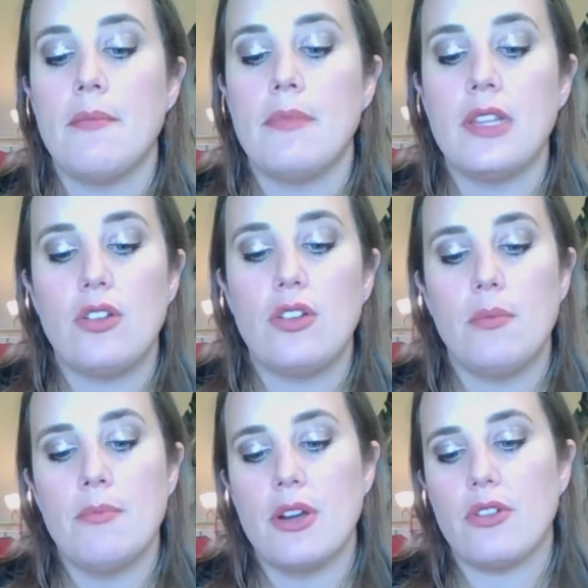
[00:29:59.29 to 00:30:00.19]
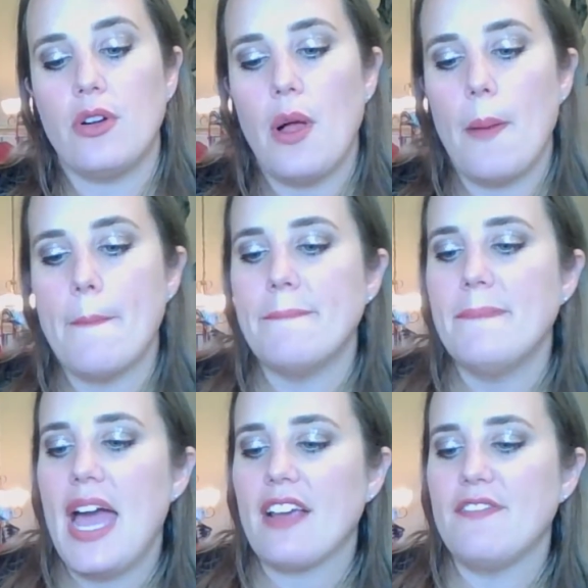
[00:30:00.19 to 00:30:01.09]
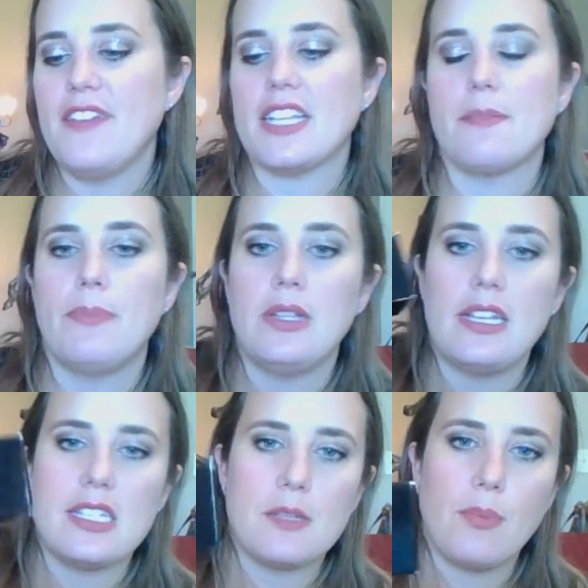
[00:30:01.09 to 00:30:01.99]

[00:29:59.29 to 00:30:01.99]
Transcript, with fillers: Little Mineral MAC Fix Plus